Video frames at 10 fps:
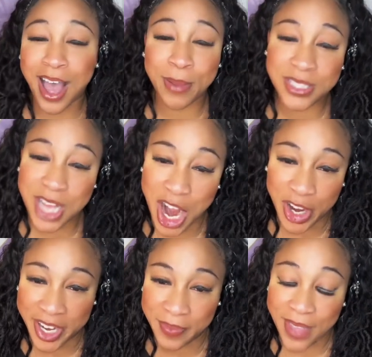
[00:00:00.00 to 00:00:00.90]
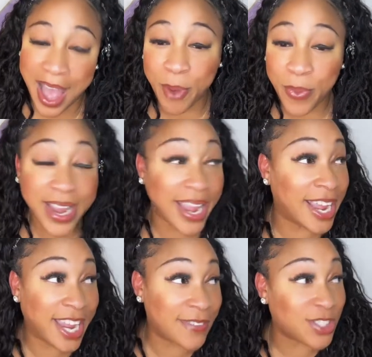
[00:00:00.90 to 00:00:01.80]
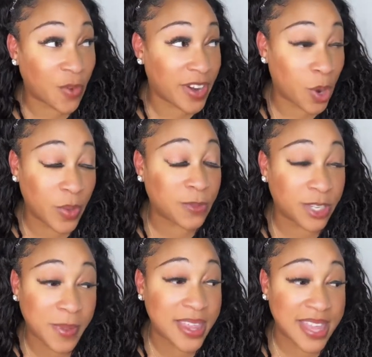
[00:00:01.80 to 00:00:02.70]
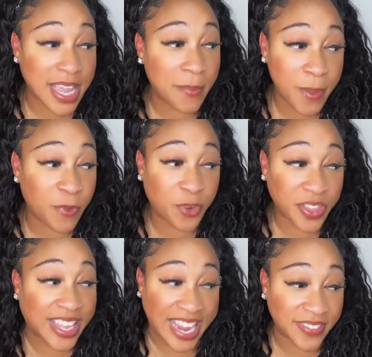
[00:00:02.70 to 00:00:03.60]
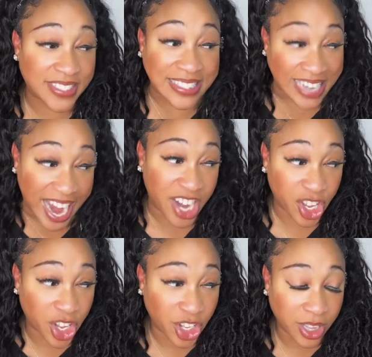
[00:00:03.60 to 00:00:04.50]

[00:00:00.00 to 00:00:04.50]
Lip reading: I'm sorry. We getting gifts over here. We supposed to be thanking people for the gifts, Daniel.